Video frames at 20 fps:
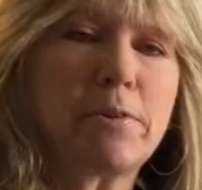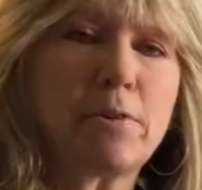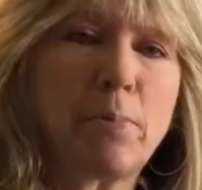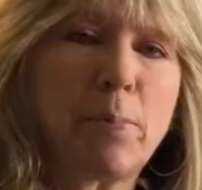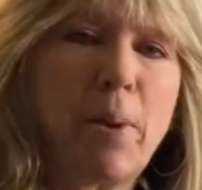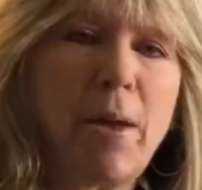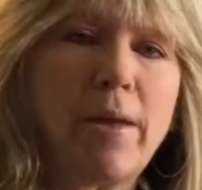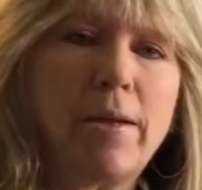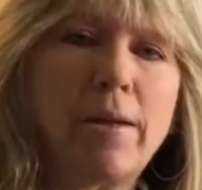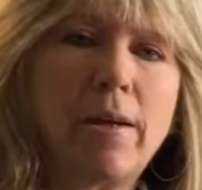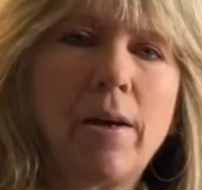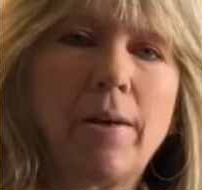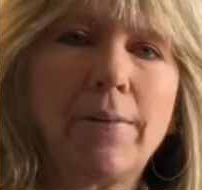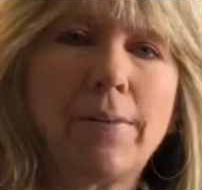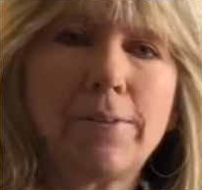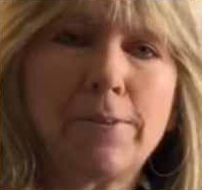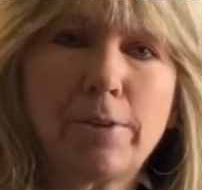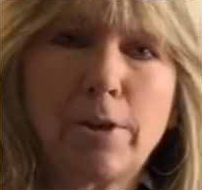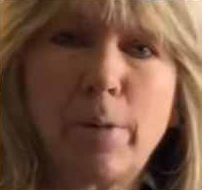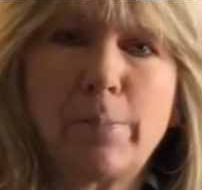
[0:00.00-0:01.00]
depending on
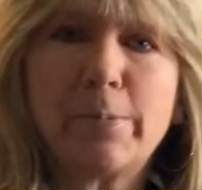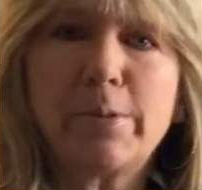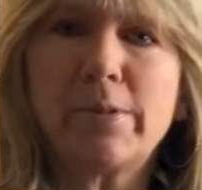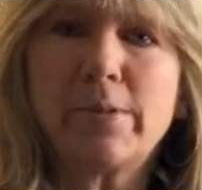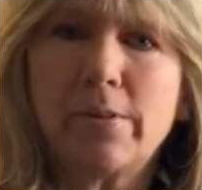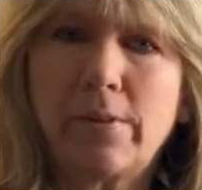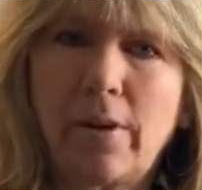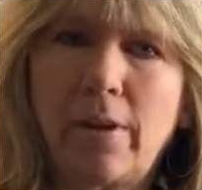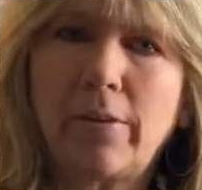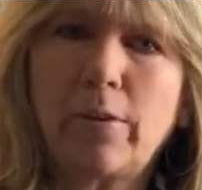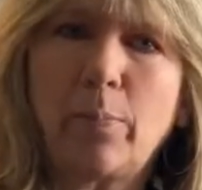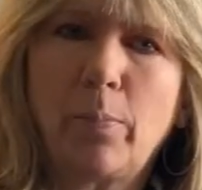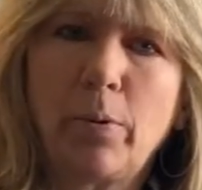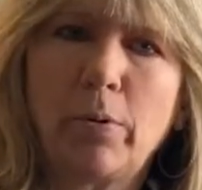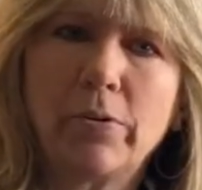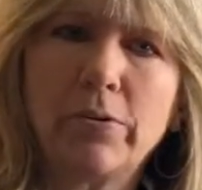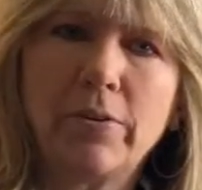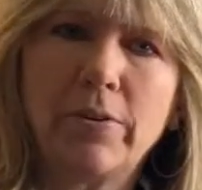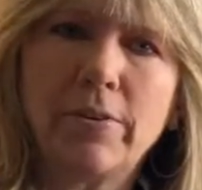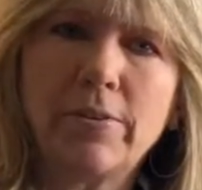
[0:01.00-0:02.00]
the substance that the
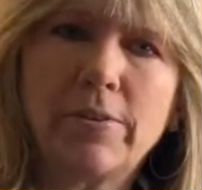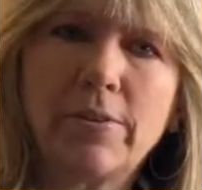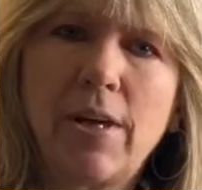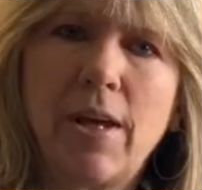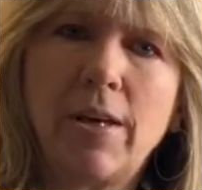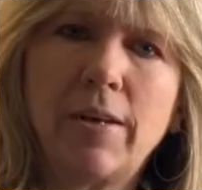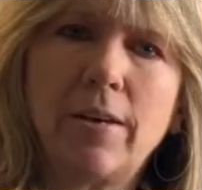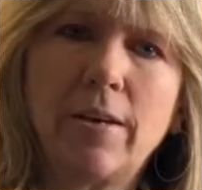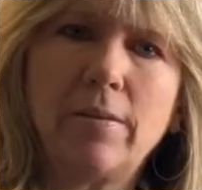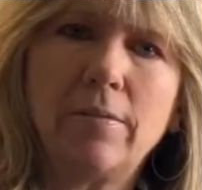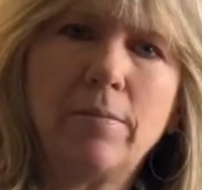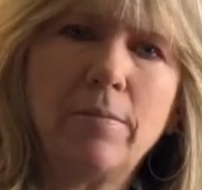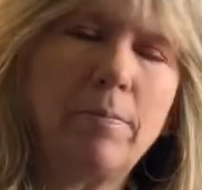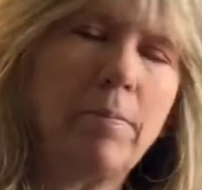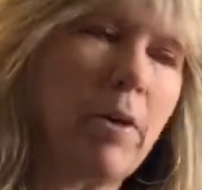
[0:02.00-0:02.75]
person is taking,